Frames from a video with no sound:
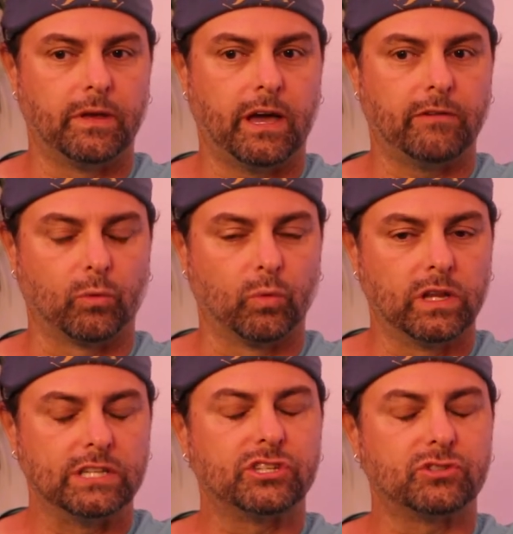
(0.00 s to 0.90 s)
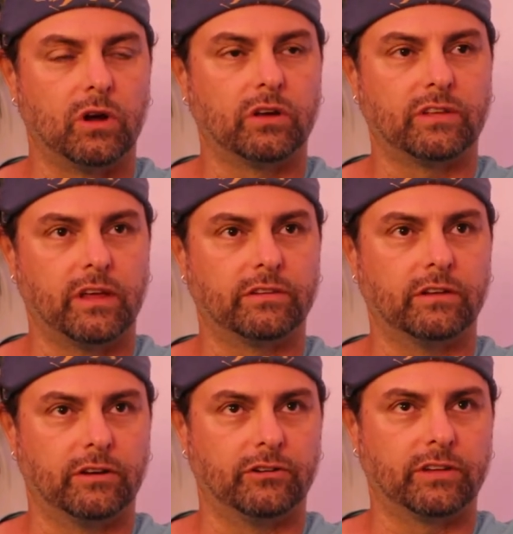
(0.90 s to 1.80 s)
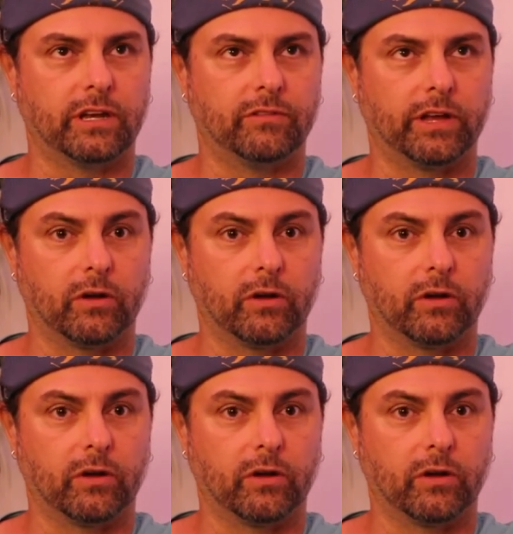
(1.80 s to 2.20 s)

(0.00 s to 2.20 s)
have a really strong sense and understanding of like